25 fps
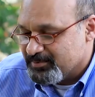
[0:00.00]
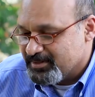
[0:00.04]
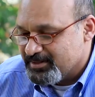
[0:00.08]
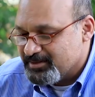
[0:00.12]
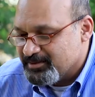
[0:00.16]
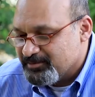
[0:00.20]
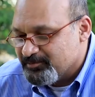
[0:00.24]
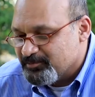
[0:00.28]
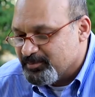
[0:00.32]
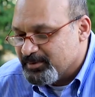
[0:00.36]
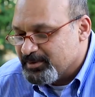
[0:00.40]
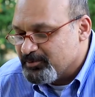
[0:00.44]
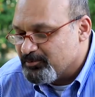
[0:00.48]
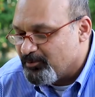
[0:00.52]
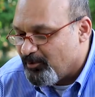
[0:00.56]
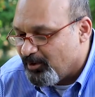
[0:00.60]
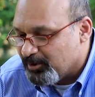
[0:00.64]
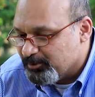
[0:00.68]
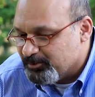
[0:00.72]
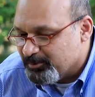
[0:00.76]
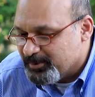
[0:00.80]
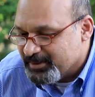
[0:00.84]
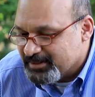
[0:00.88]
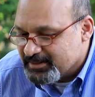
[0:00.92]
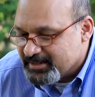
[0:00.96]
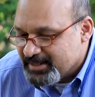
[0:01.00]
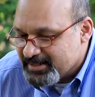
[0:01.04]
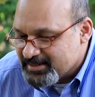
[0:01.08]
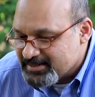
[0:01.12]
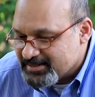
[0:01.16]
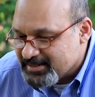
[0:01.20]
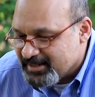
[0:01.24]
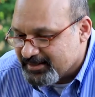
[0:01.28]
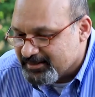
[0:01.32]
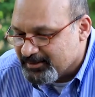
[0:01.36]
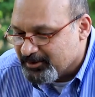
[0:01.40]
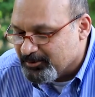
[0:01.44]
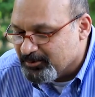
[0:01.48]
you've been following this,
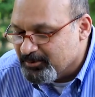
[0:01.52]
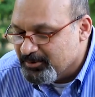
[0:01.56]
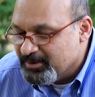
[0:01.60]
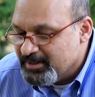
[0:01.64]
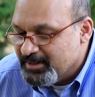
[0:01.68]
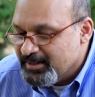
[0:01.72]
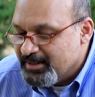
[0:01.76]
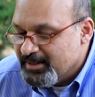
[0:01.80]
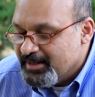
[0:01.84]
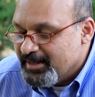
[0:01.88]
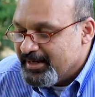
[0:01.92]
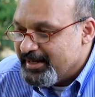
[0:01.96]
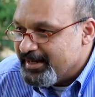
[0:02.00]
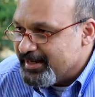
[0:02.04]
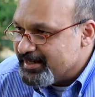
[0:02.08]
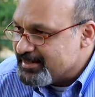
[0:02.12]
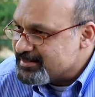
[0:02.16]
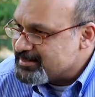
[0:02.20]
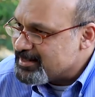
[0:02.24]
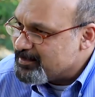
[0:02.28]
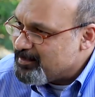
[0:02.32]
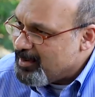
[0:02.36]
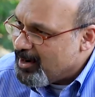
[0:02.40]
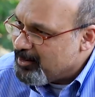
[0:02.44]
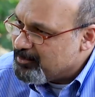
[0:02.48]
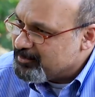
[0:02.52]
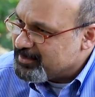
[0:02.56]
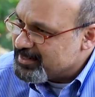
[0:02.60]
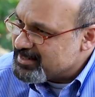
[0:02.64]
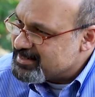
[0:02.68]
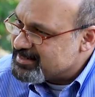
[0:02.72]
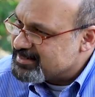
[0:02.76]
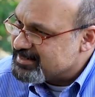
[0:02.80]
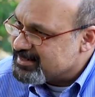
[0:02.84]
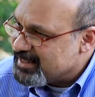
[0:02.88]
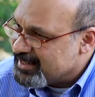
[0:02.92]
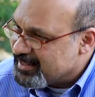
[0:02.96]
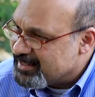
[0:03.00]
I know, is about a
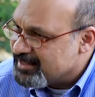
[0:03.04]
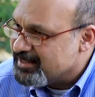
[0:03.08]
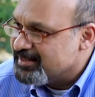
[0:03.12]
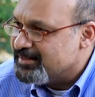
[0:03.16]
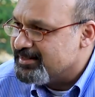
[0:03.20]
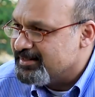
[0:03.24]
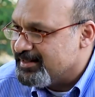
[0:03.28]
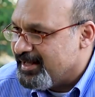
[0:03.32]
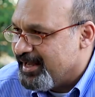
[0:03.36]
single